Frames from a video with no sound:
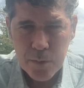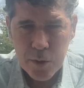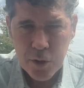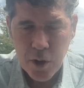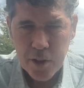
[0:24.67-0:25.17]

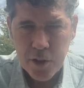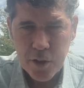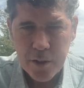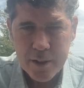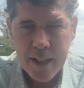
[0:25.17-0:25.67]

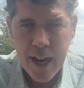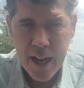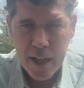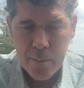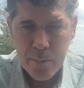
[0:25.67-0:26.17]
structure and
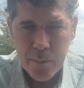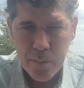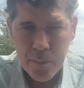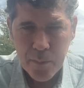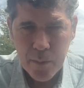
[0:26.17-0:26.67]
time.
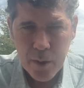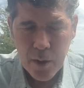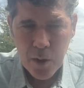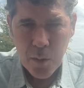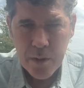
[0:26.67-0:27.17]

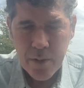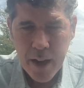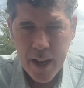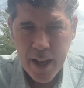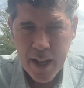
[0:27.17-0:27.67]
We've
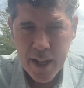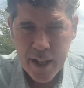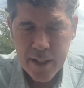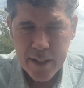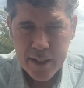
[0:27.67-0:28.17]
had